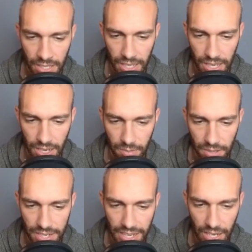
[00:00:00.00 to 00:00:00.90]

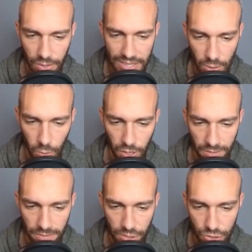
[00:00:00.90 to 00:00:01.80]
And now get the
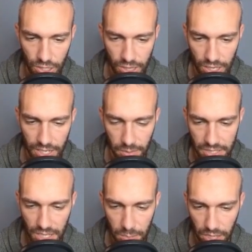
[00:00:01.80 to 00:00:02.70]
Quillfish aligned on my
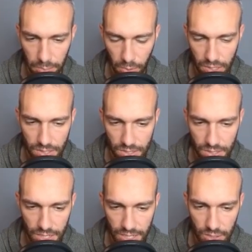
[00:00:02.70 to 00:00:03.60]
Sableye. Poison
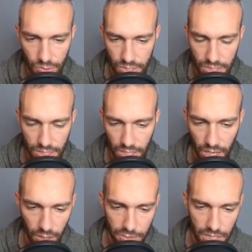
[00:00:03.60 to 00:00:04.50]
Sting is resisted.
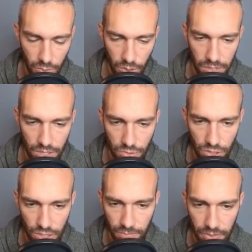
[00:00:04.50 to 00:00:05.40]
Aqua Tail will be neutral.